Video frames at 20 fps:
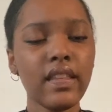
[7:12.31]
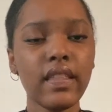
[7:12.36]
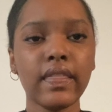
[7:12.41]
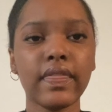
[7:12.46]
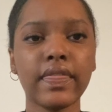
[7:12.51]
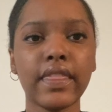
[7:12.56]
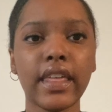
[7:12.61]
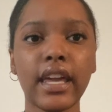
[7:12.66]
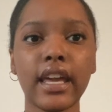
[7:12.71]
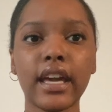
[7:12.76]

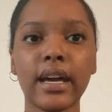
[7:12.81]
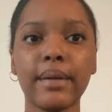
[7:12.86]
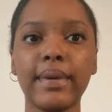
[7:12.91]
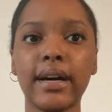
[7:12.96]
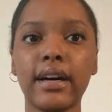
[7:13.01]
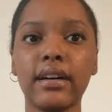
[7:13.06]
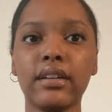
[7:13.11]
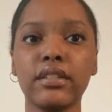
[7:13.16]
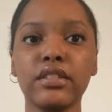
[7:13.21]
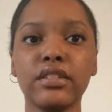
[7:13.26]
thing
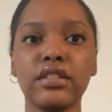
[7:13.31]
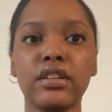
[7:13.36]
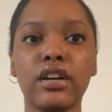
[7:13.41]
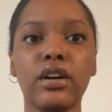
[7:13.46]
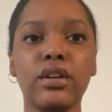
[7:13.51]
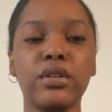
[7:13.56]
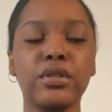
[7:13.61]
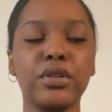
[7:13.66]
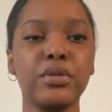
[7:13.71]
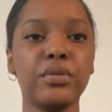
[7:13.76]
about,
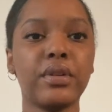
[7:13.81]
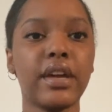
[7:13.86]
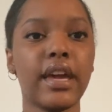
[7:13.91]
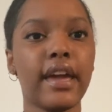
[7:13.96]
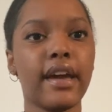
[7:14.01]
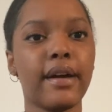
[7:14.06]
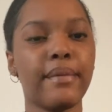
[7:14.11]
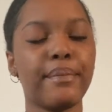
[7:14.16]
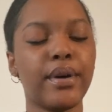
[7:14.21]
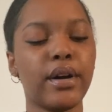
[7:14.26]
oh, you
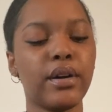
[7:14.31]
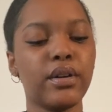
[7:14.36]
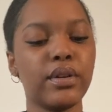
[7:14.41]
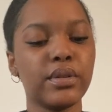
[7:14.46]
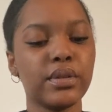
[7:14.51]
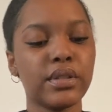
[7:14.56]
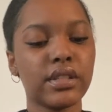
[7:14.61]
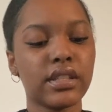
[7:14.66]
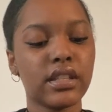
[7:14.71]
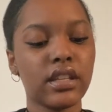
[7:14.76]
can't
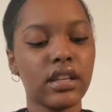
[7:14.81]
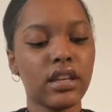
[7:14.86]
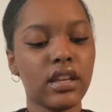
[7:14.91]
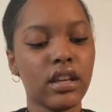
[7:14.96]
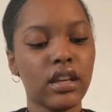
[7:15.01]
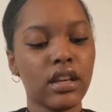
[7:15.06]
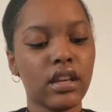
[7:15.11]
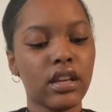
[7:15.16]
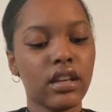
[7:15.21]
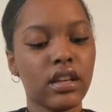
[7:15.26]
post.
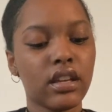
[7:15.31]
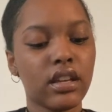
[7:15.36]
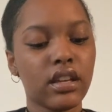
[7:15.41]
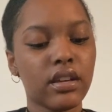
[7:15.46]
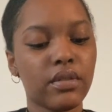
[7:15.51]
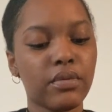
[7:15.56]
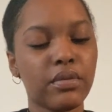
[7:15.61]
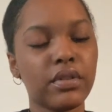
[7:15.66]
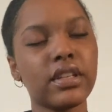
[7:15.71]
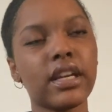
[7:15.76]

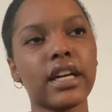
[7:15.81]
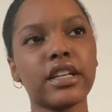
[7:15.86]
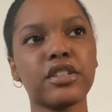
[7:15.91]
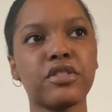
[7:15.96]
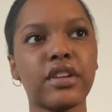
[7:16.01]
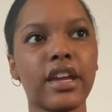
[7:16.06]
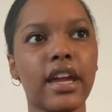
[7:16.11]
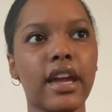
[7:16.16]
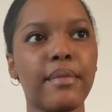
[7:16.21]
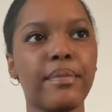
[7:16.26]
Well, not
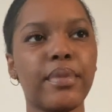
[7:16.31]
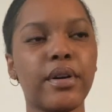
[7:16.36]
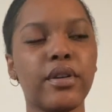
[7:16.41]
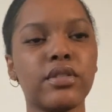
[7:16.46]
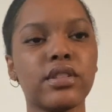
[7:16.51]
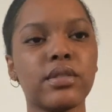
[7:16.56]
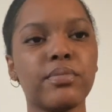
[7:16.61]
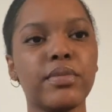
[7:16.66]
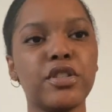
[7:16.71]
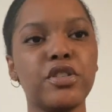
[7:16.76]
you can't
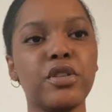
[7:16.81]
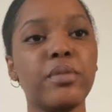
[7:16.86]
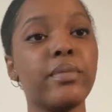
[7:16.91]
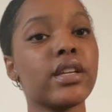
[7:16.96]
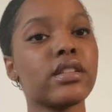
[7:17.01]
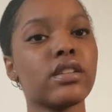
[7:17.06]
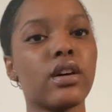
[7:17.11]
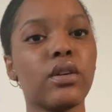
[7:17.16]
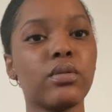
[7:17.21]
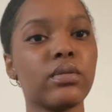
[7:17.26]
post, but you
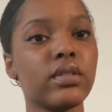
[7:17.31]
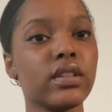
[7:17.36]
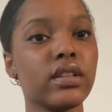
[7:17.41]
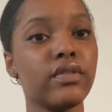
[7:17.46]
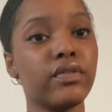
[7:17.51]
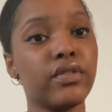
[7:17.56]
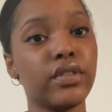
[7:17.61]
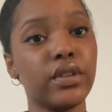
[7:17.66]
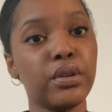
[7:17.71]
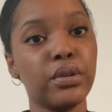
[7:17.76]
must only
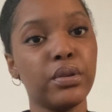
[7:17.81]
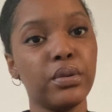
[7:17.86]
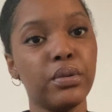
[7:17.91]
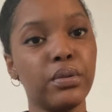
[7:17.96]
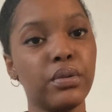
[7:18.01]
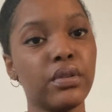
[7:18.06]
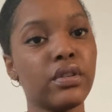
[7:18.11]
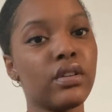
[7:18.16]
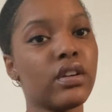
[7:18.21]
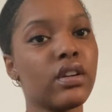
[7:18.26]

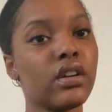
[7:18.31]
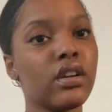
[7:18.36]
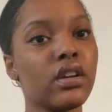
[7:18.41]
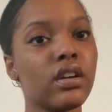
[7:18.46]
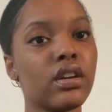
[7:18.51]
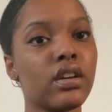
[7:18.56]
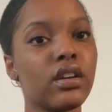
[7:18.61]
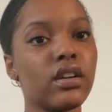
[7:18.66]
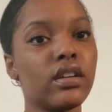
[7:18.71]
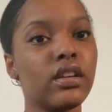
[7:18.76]
view
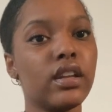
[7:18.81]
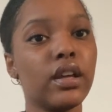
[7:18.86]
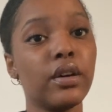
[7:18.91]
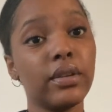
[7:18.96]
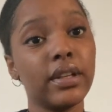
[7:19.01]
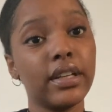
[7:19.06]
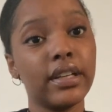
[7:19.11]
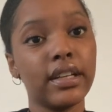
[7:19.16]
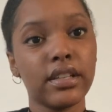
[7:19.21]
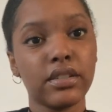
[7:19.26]

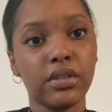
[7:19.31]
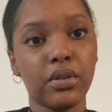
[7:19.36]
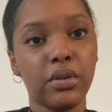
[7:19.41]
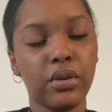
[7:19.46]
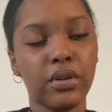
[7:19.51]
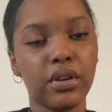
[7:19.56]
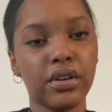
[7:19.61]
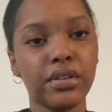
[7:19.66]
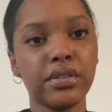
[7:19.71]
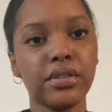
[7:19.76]
Lolita as a
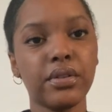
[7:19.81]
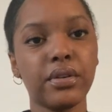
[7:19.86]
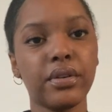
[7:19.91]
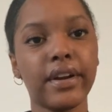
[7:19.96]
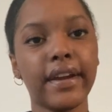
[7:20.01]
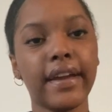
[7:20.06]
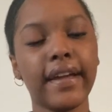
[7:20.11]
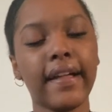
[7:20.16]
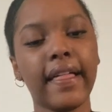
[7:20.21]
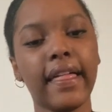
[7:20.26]
horror
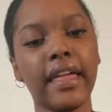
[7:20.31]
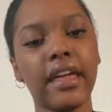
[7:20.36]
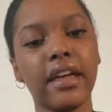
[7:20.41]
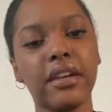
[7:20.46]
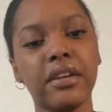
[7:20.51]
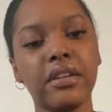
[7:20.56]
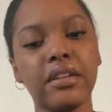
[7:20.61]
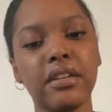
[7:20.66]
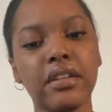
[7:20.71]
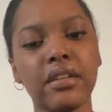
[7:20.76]
story.
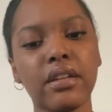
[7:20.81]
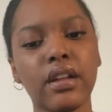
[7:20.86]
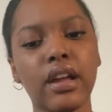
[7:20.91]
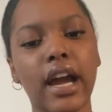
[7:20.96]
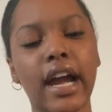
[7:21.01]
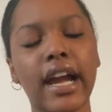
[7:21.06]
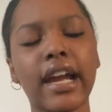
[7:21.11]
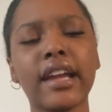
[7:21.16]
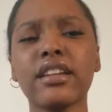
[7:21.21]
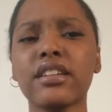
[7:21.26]
And
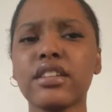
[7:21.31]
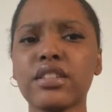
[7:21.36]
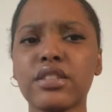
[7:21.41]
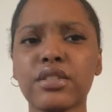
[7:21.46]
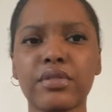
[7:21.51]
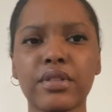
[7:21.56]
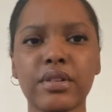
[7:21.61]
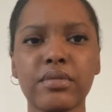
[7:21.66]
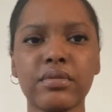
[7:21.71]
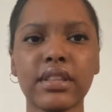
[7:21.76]
I
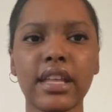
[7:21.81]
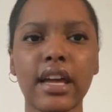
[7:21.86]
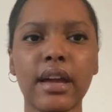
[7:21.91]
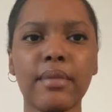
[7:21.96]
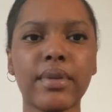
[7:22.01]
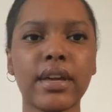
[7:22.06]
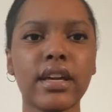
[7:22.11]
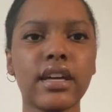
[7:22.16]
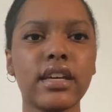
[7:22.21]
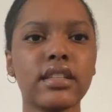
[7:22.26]
disagree with
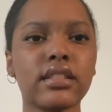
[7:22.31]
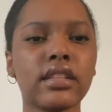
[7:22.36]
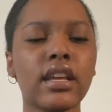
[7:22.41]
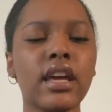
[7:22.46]
that, because